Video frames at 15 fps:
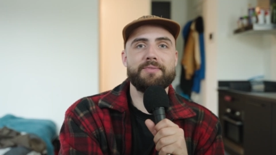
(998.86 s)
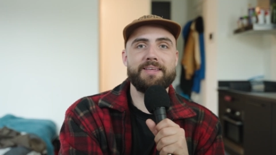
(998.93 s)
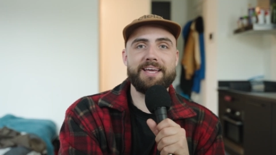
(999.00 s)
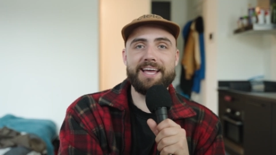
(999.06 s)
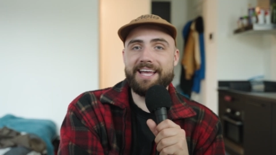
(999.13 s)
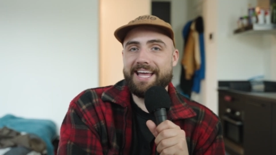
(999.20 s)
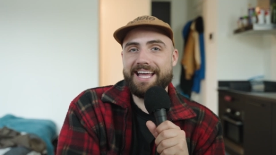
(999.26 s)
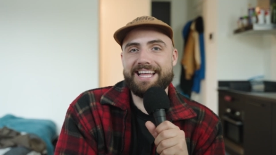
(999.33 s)

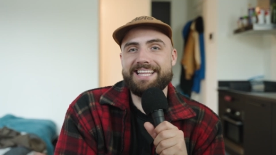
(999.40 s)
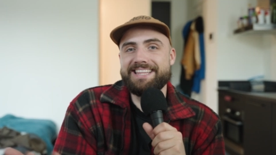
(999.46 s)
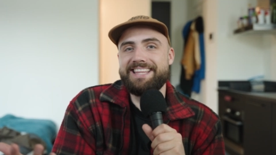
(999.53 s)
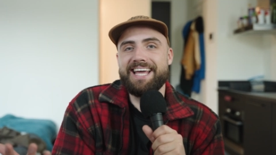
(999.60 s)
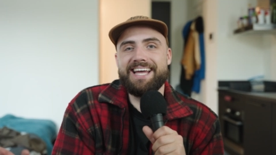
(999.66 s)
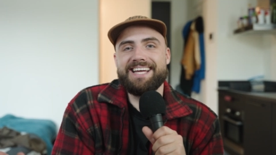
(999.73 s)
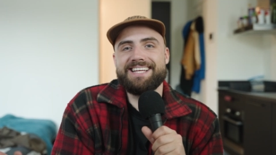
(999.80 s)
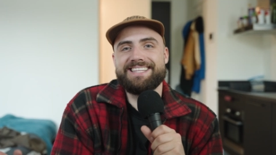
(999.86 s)
And
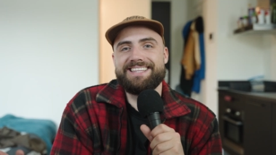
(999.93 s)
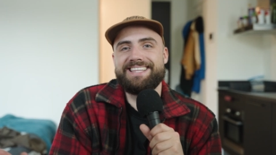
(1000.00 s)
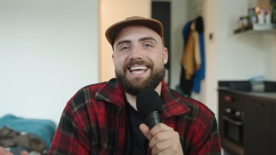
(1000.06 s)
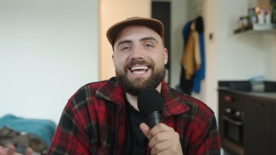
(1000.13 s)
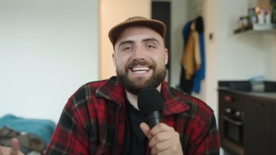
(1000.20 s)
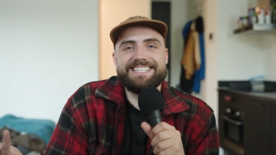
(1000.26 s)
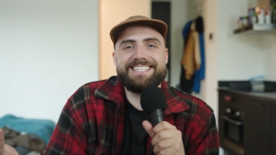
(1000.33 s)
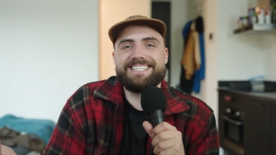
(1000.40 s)

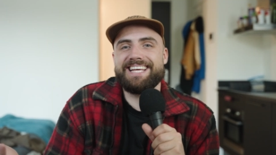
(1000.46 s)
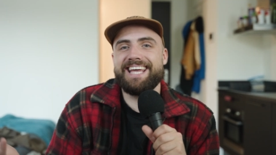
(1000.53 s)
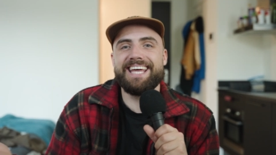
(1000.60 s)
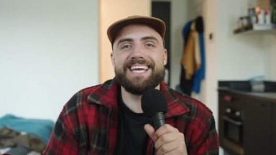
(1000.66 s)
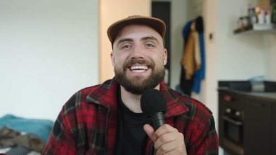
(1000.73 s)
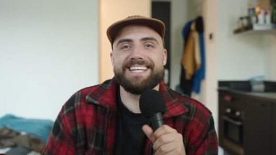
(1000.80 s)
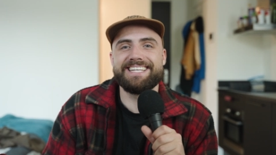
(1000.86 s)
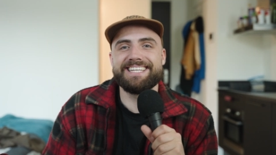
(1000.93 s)
that's
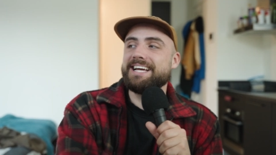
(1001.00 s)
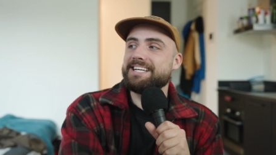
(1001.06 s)
it.